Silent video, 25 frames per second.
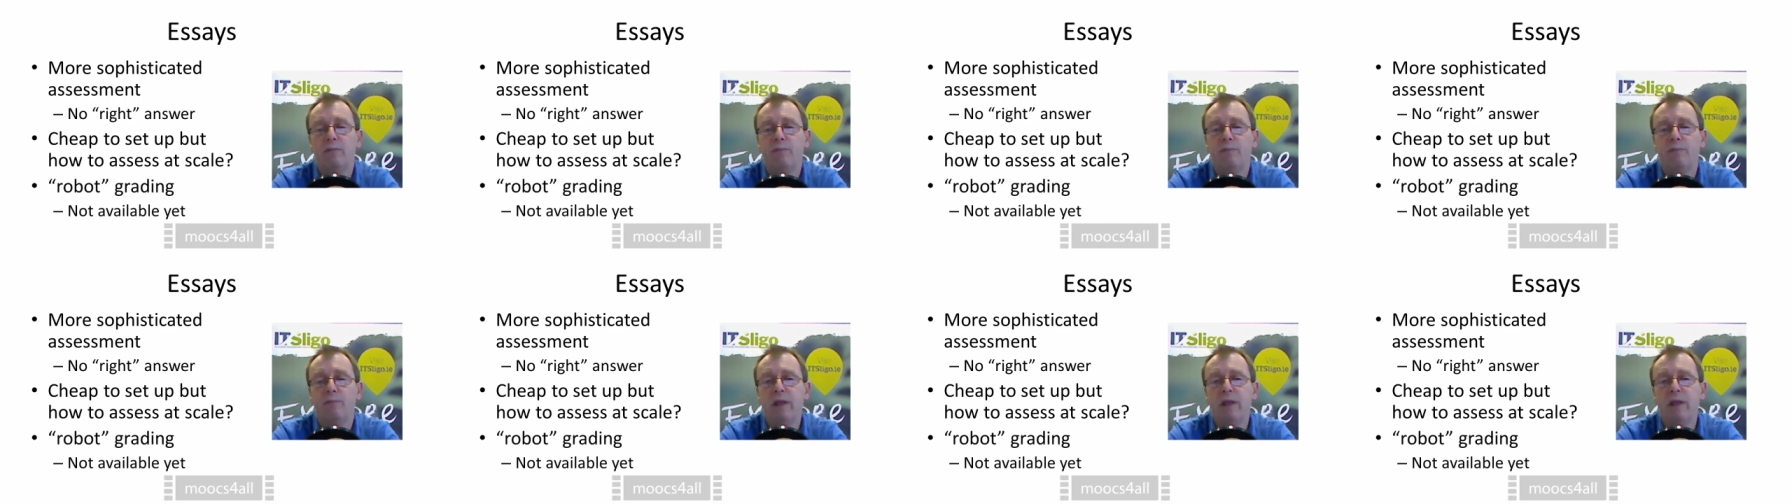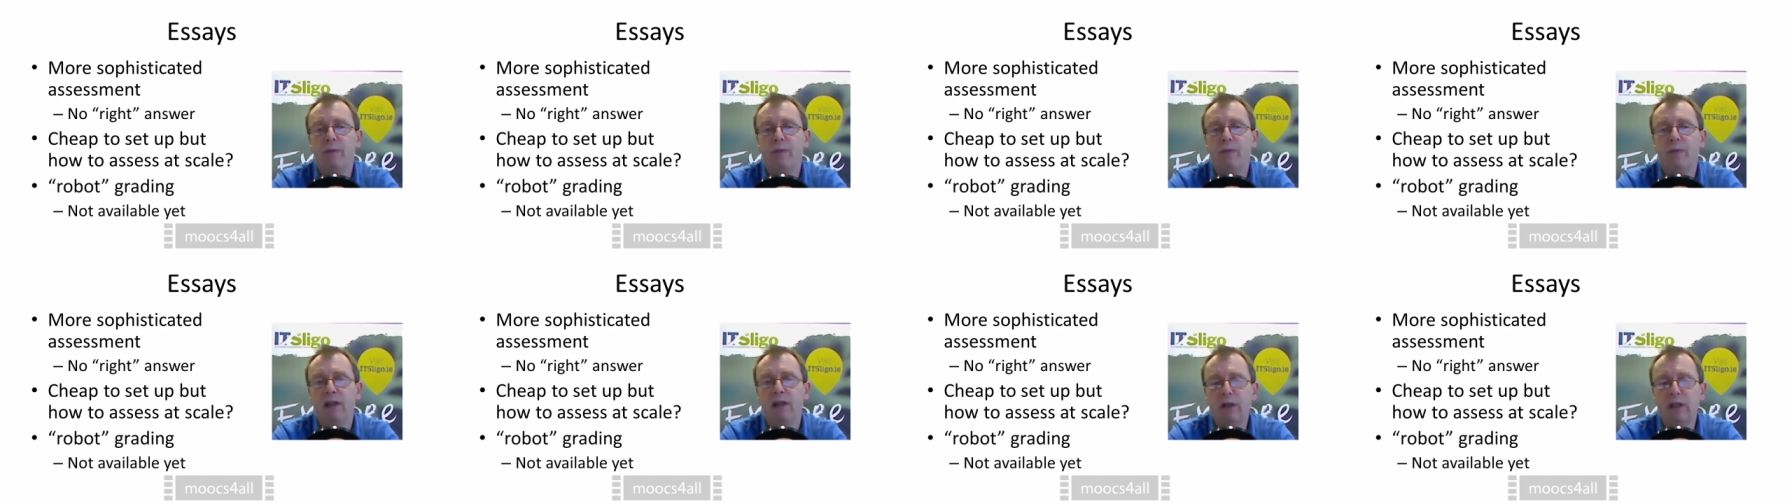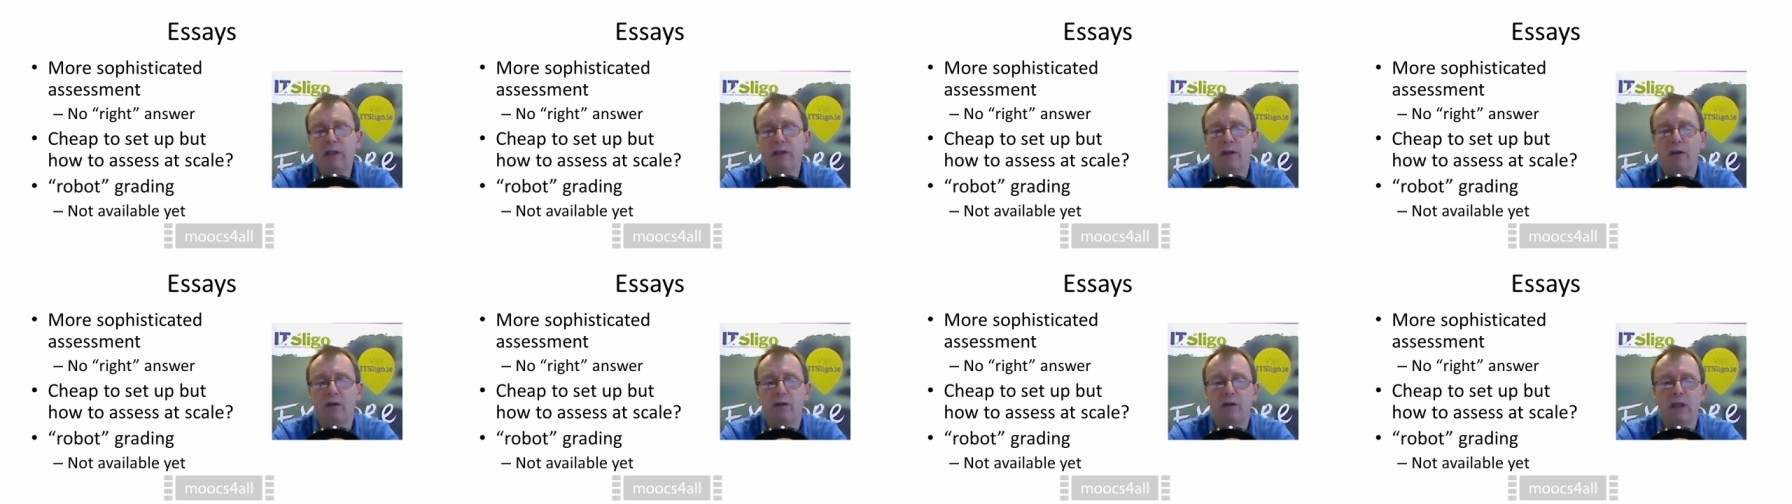People have
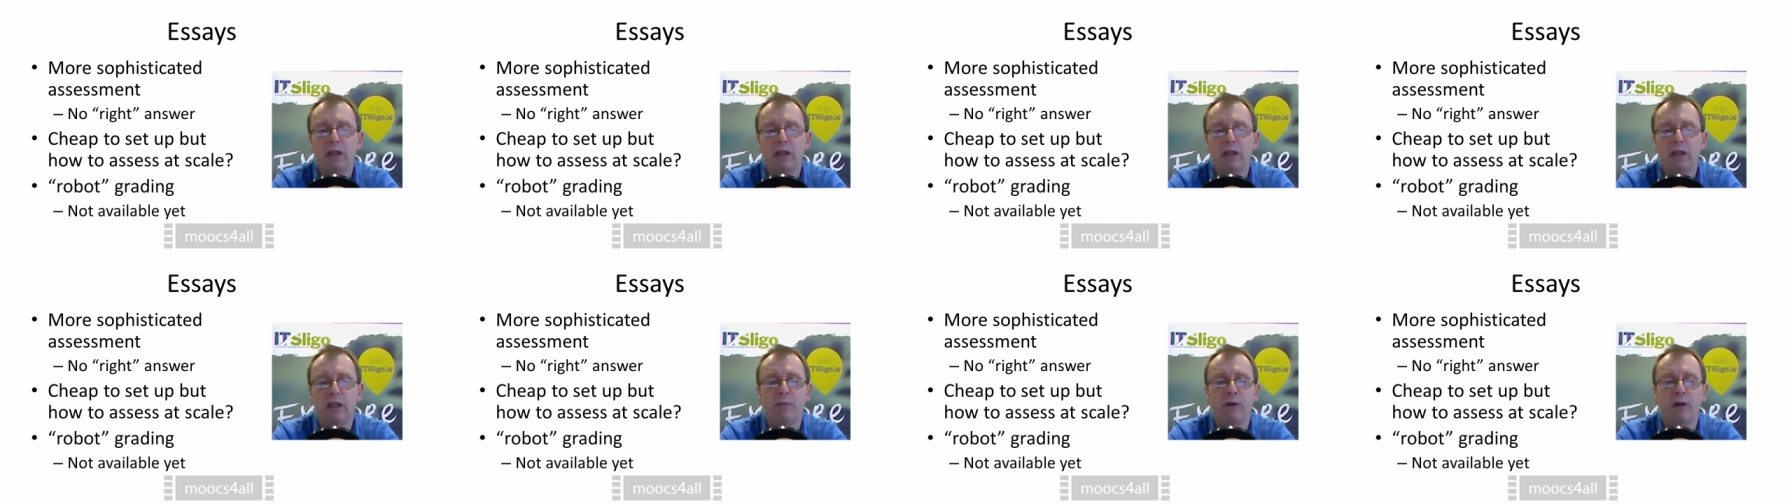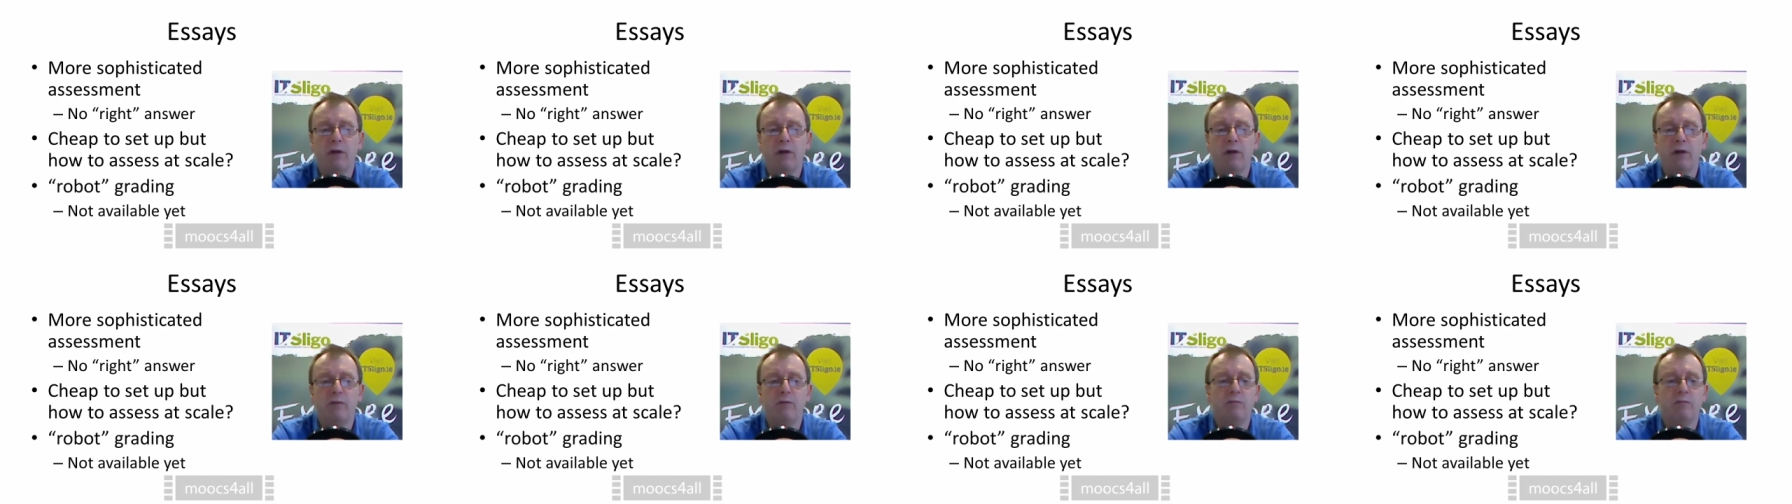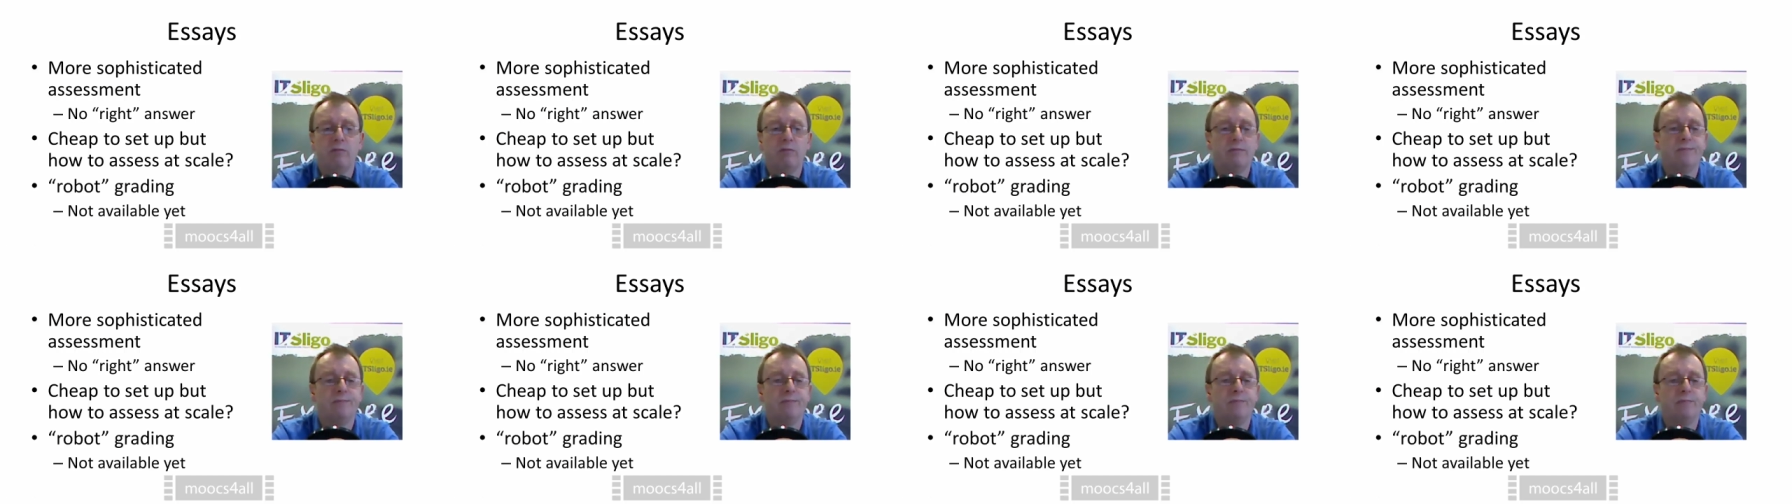been talking about
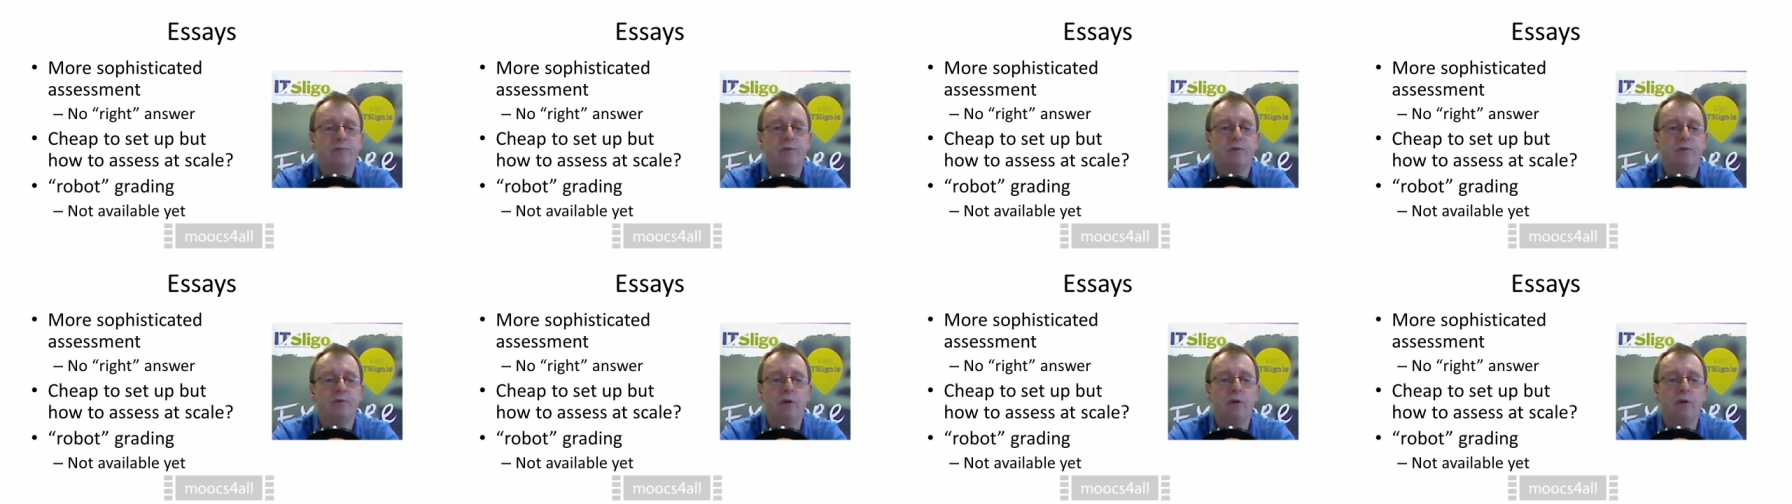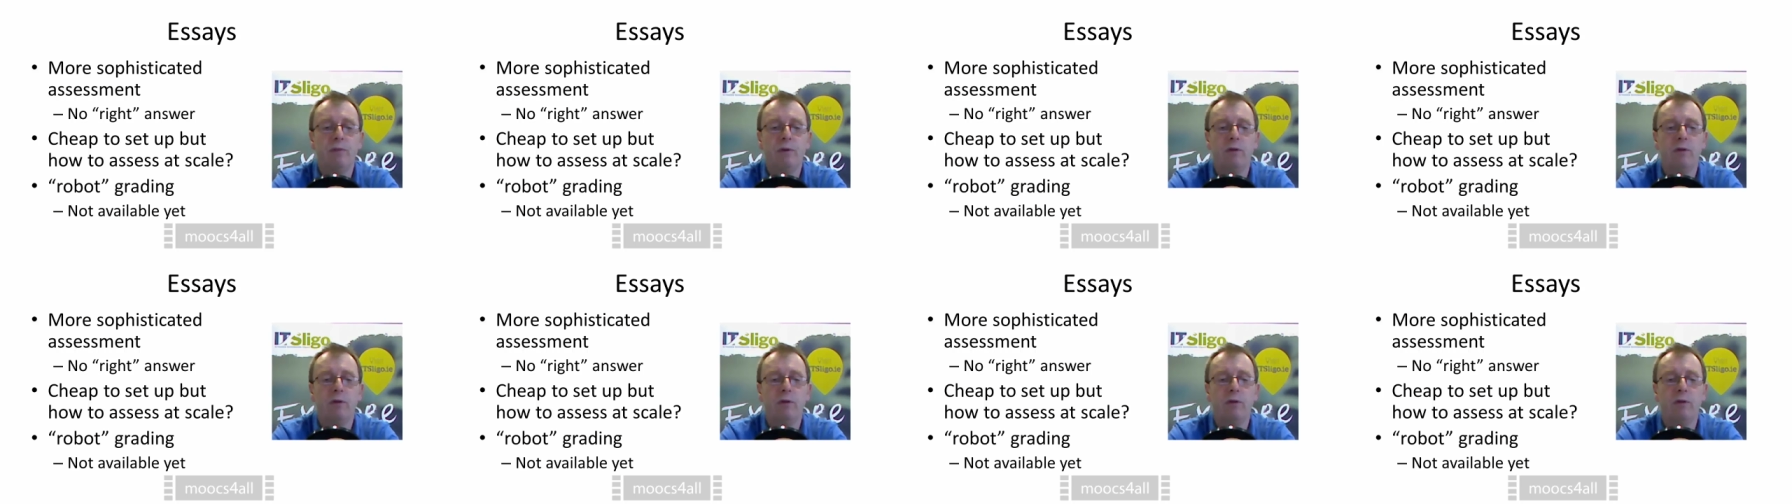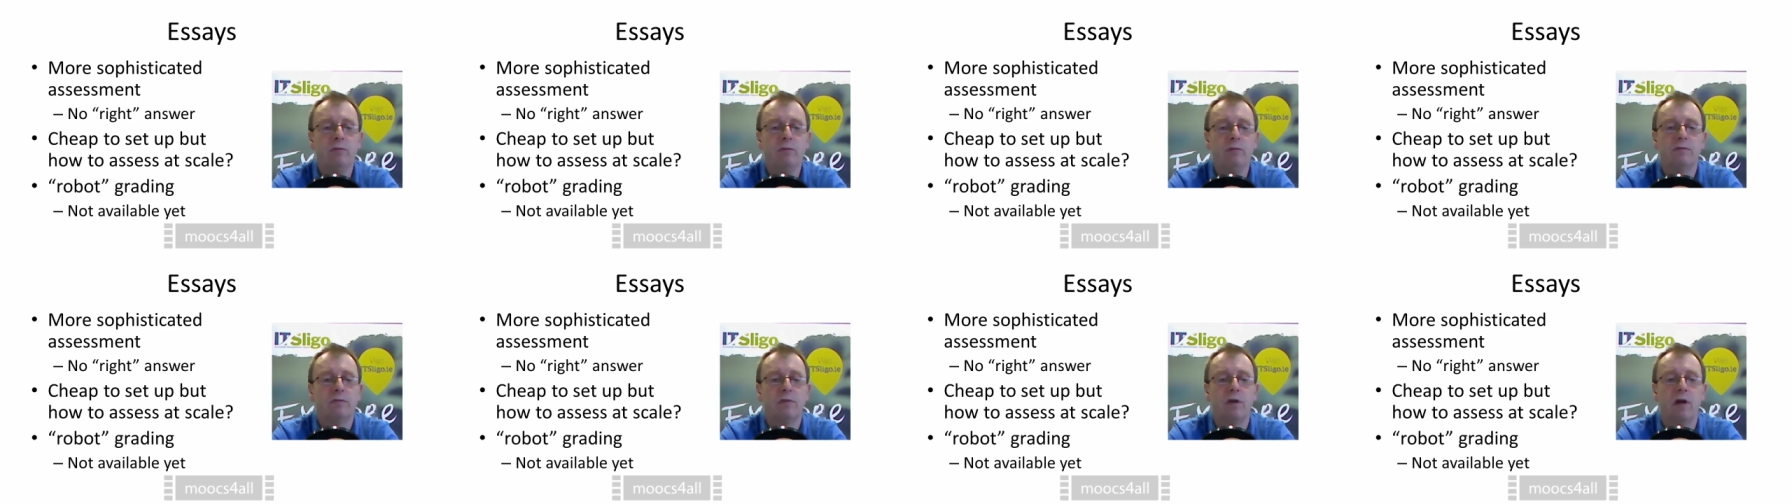robo